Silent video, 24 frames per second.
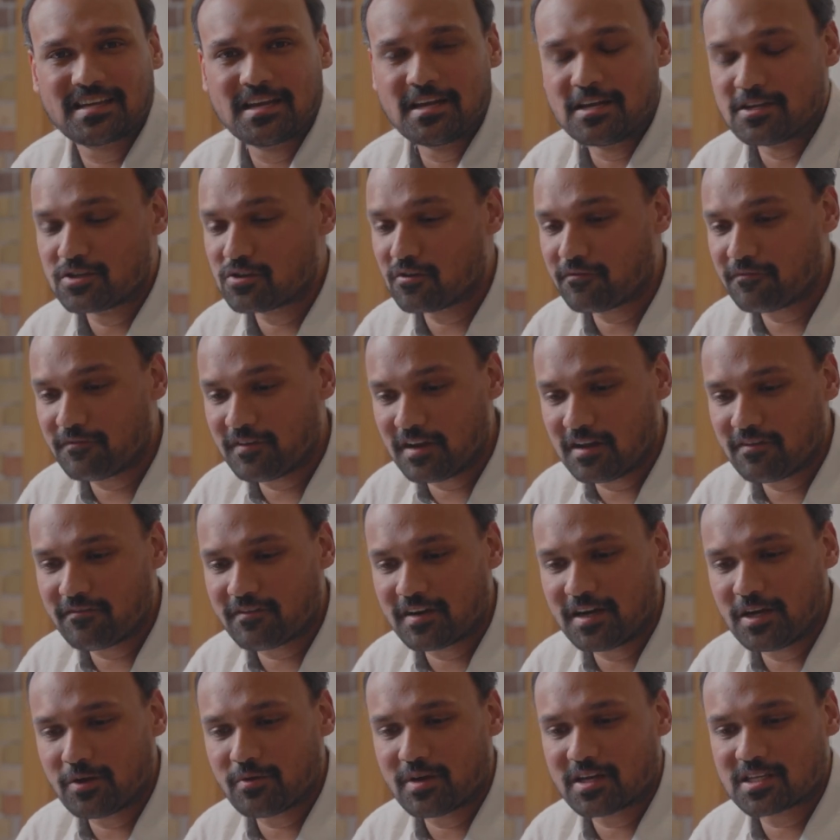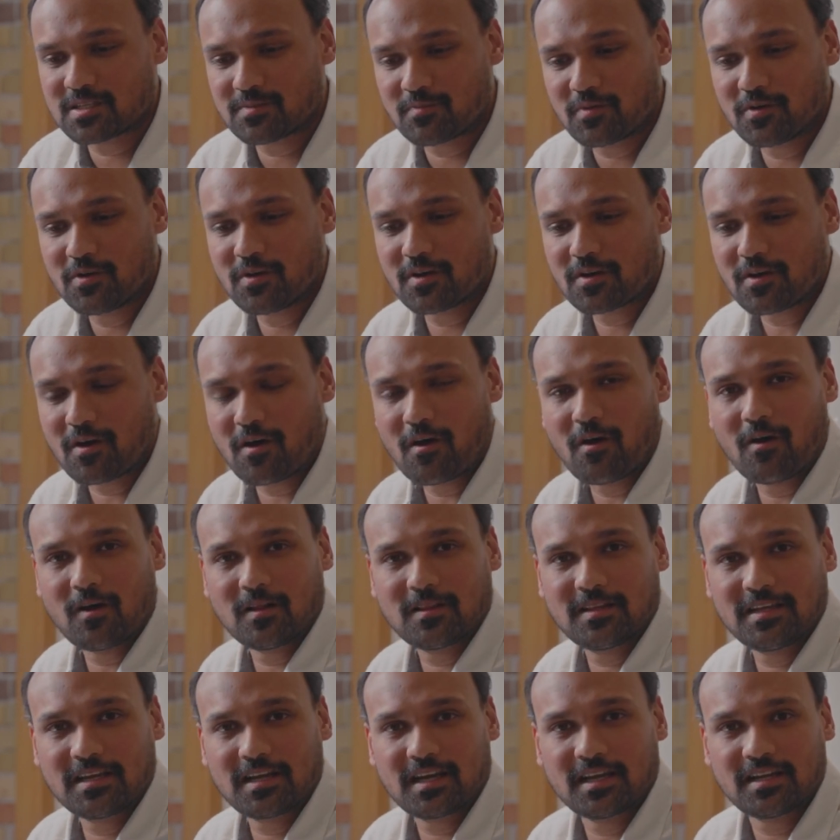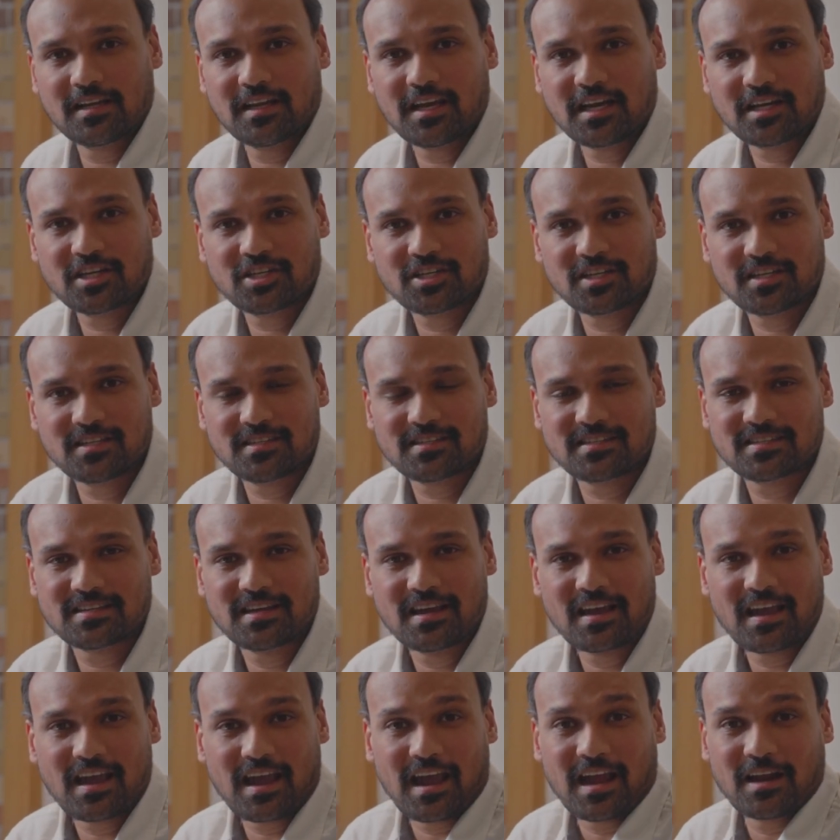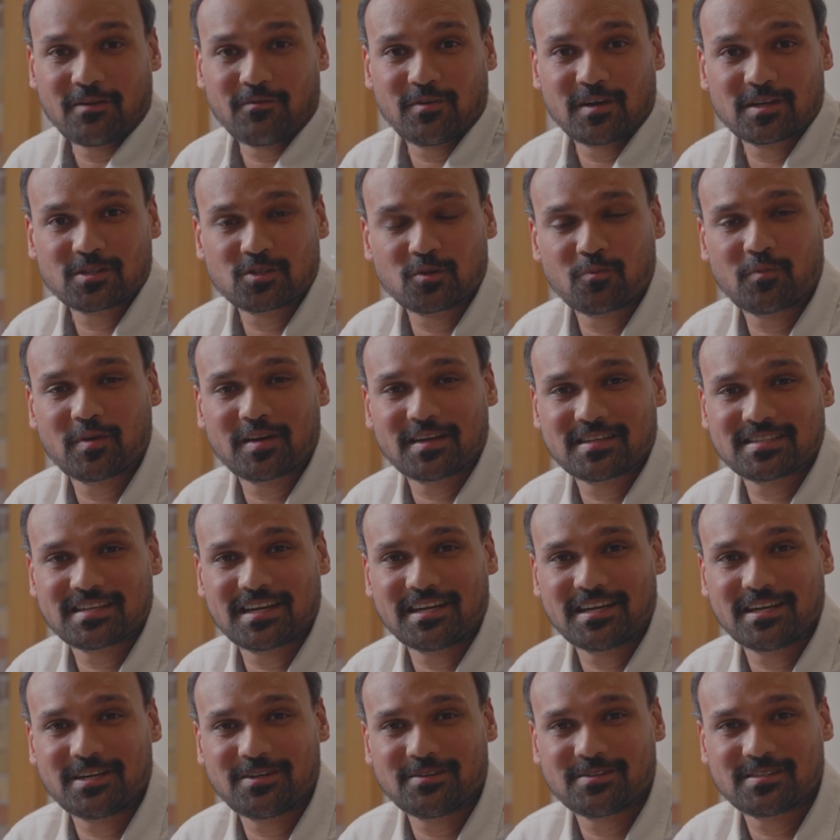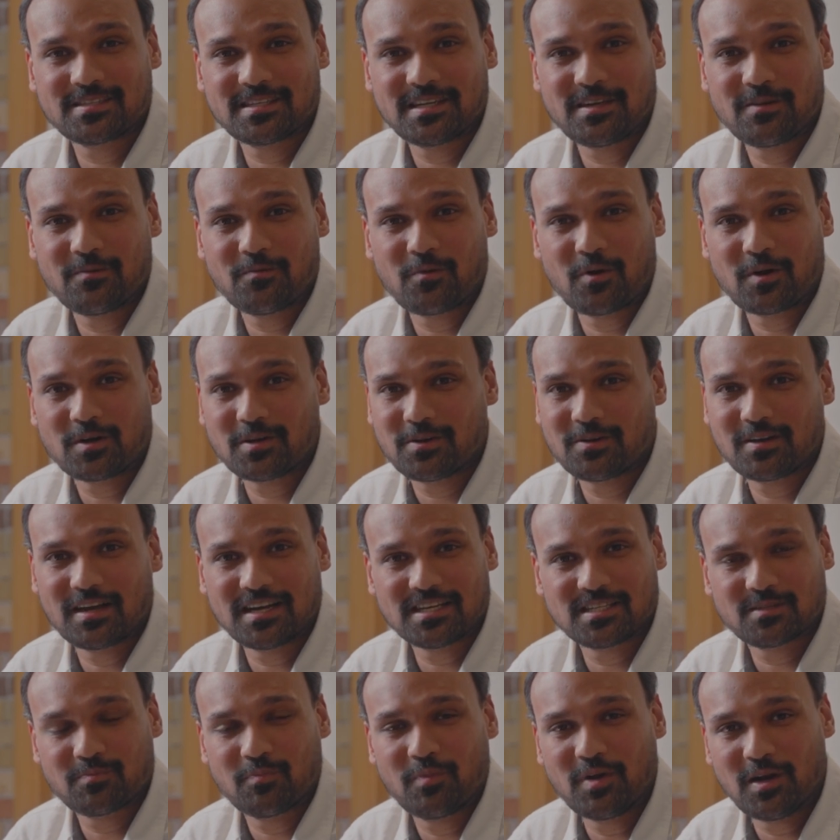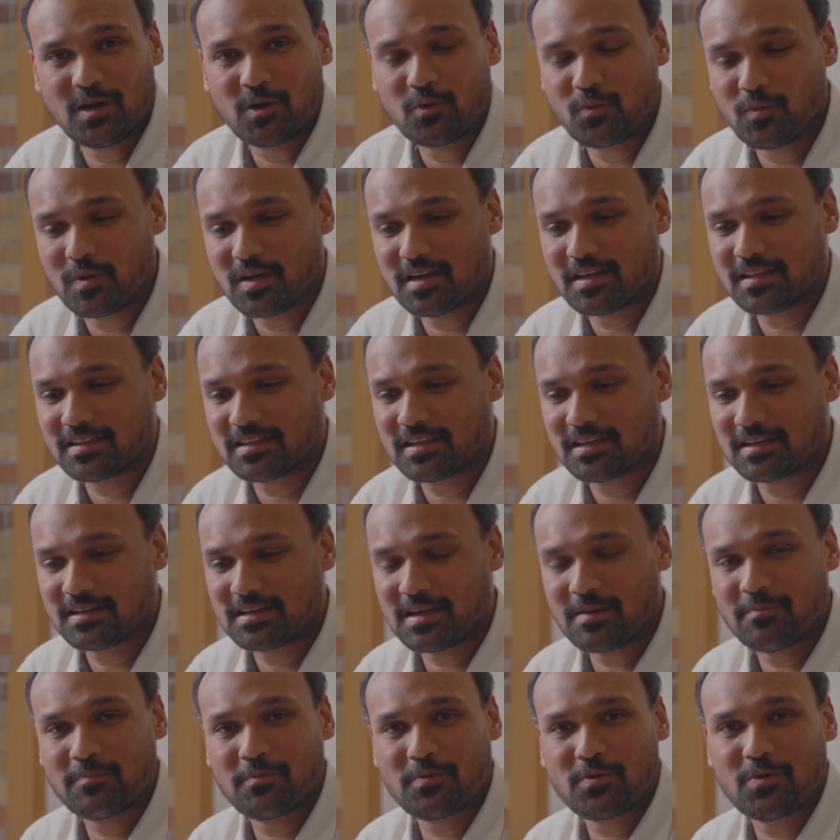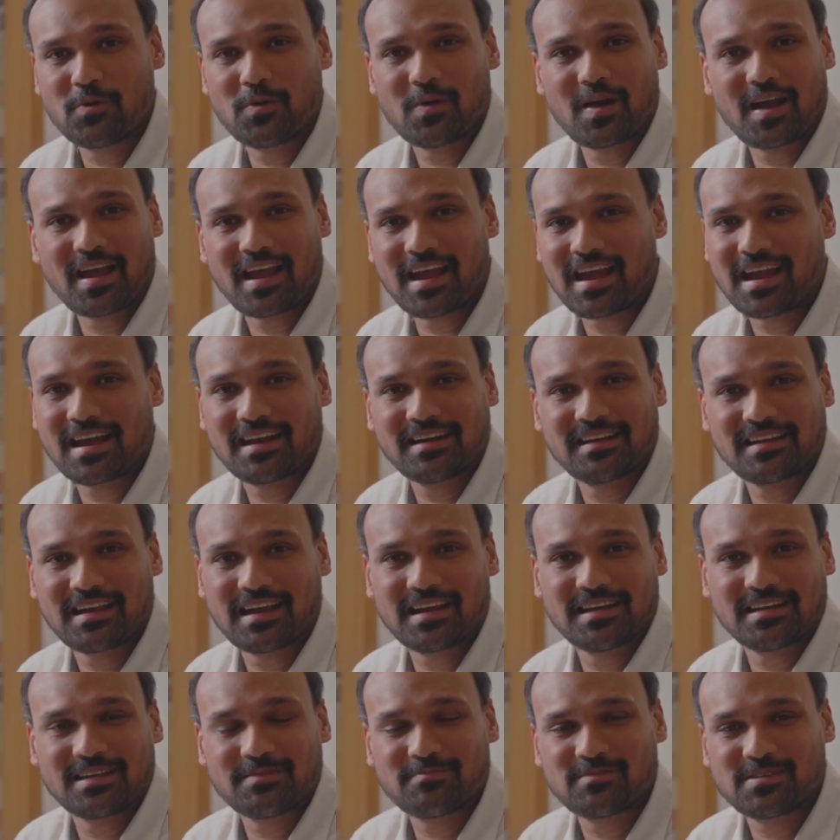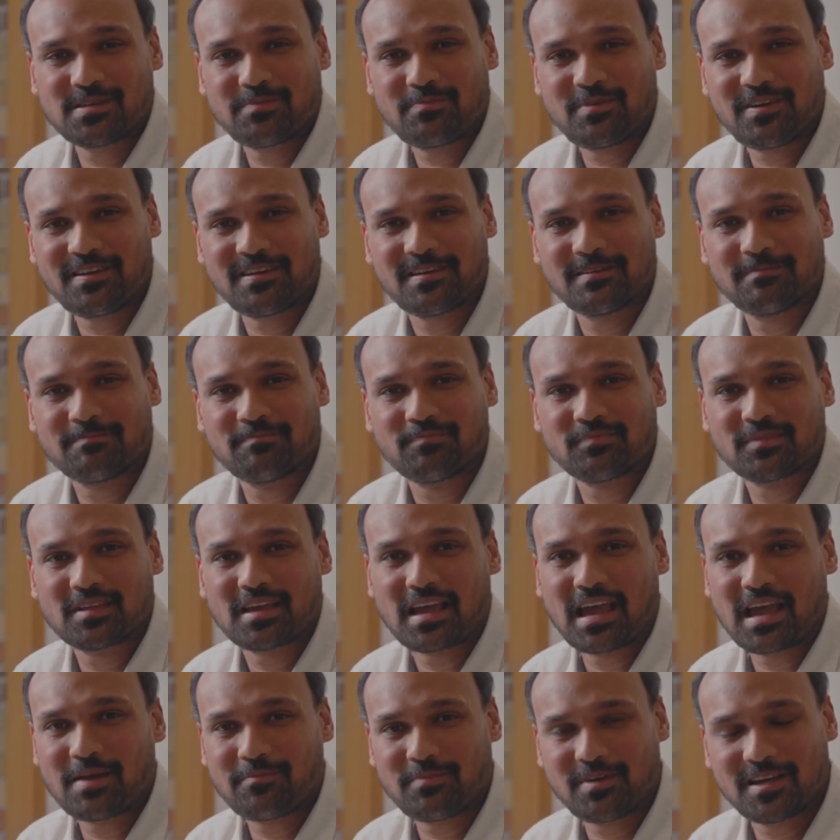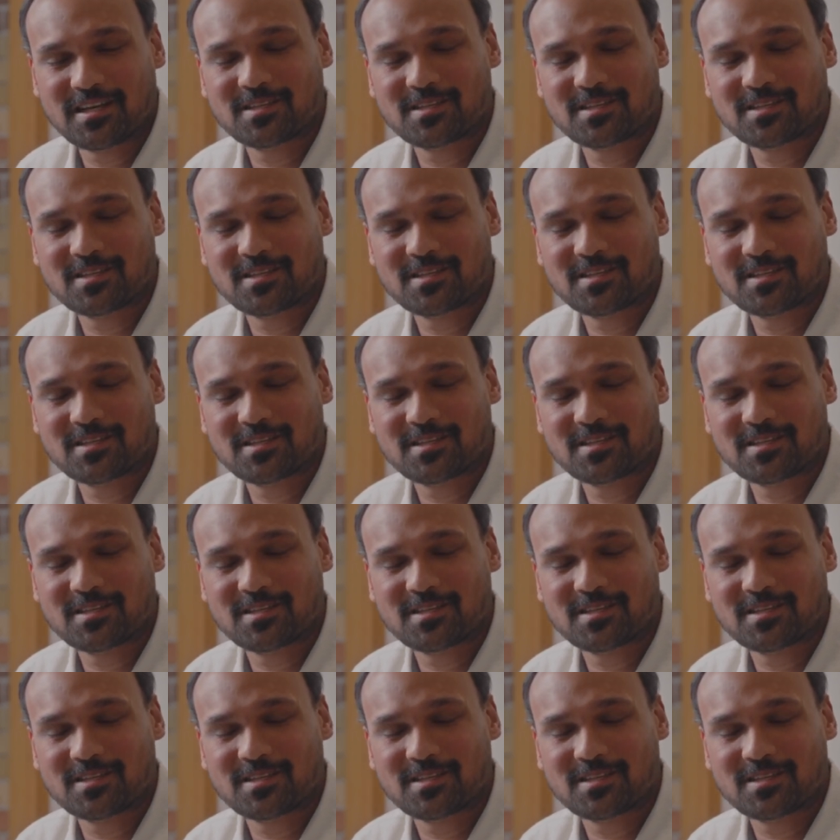So feel free to explore all the connections and we are super excited to see what you guys build with Tempo and an MCP. Happy